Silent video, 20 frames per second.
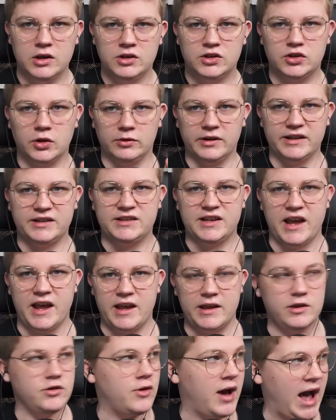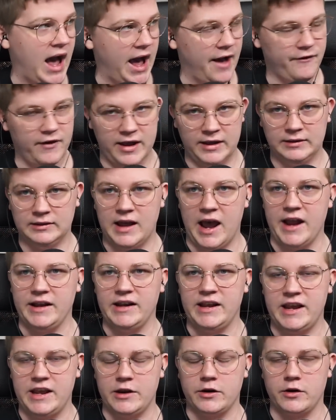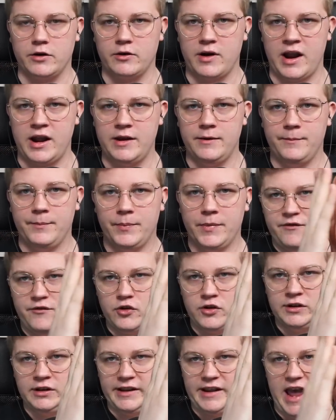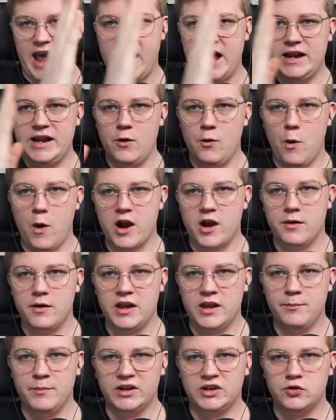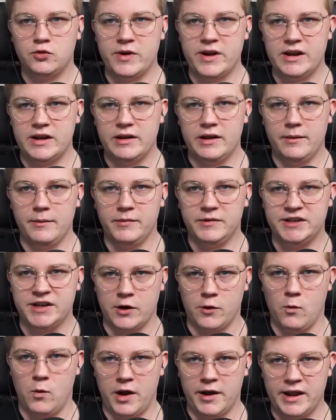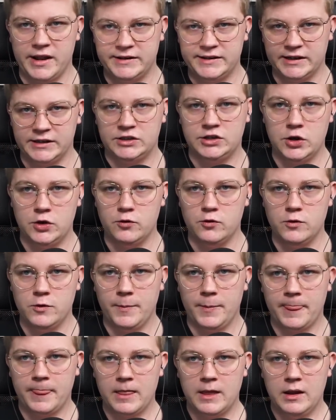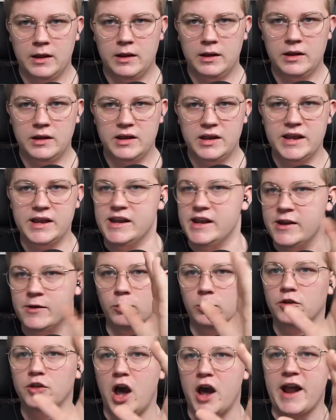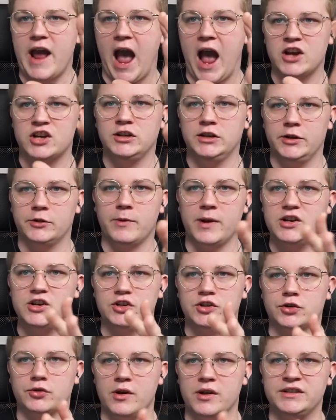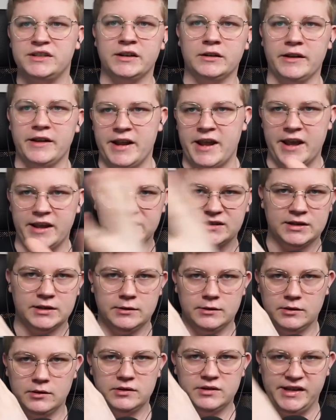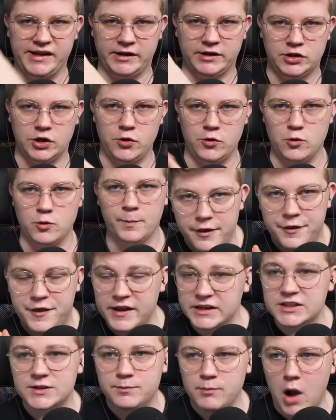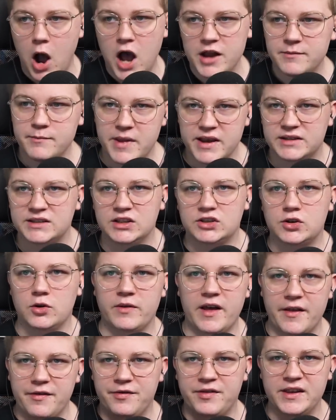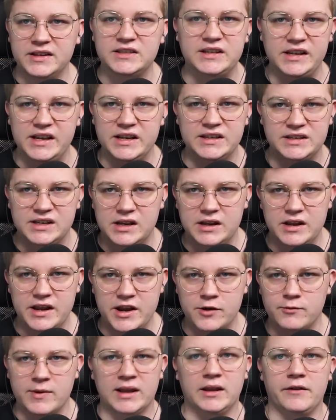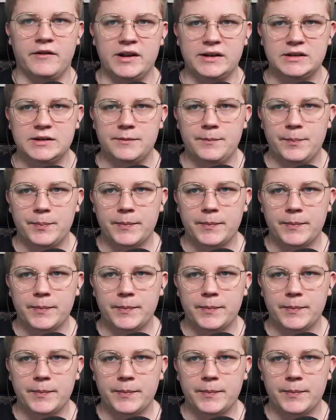So let's say you have a line here, right? If you click anywhere in between tick 1 and tick 2, it will not actually register until it hits tick 2. This mod makes it so that this is irrelevant.